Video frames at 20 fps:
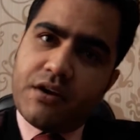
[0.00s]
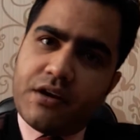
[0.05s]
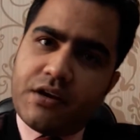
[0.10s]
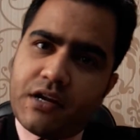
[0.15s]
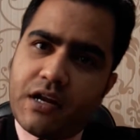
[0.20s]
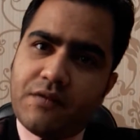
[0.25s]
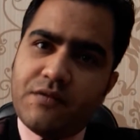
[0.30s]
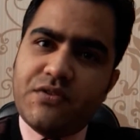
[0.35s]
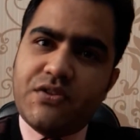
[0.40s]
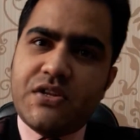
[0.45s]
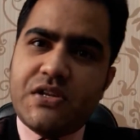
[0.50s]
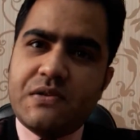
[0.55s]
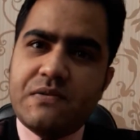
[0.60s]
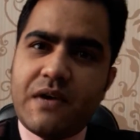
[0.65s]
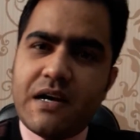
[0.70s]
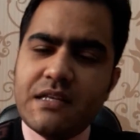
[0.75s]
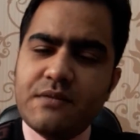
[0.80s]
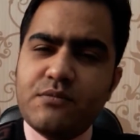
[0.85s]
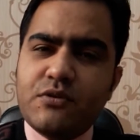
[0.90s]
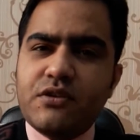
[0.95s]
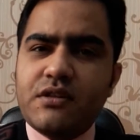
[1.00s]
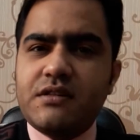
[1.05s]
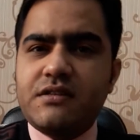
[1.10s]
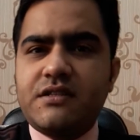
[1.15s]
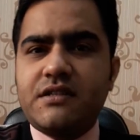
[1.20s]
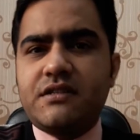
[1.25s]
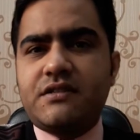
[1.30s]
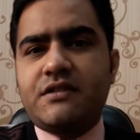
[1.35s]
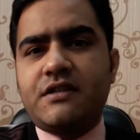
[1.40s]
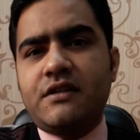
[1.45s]
Now in the revised model
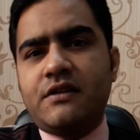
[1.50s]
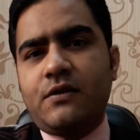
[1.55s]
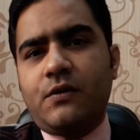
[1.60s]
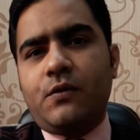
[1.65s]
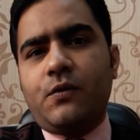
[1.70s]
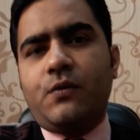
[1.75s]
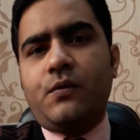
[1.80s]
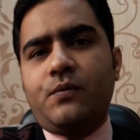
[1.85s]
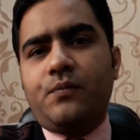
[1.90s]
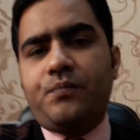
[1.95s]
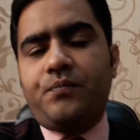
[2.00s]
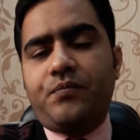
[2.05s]
GST law,